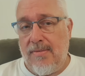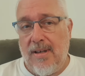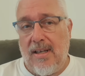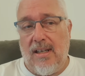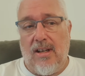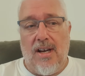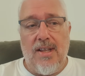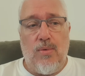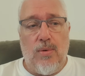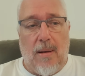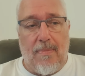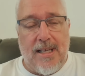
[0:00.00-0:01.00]
They're going to line the
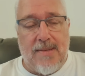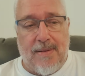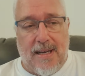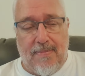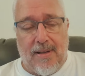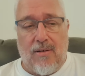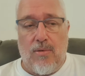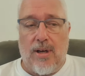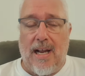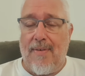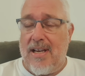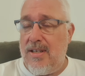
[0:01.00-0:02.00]
wall up, these people. They're all going
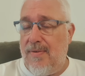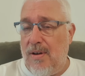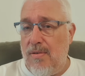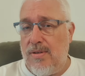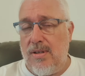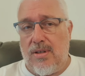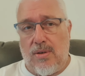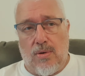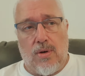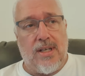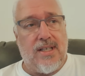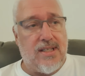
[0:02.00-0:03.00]
to have interviews and
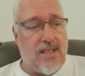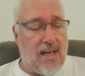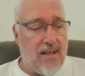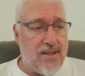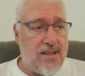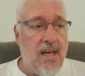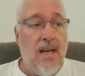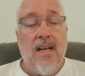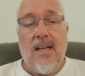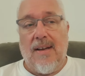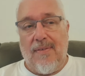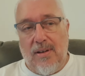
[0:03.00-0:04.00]
talk and discuss,
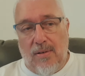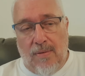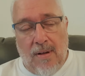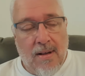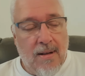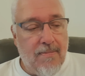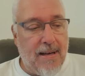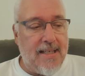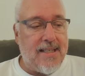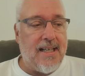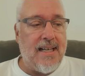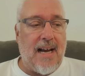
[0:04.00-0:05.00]
give a little piece
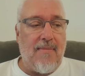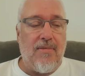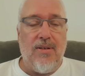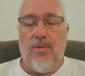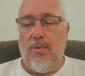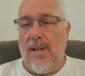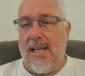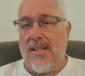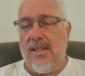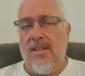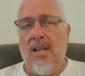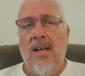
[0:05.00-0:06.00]
to camera and all this,
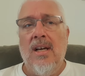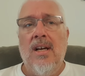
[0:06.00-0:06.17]
and,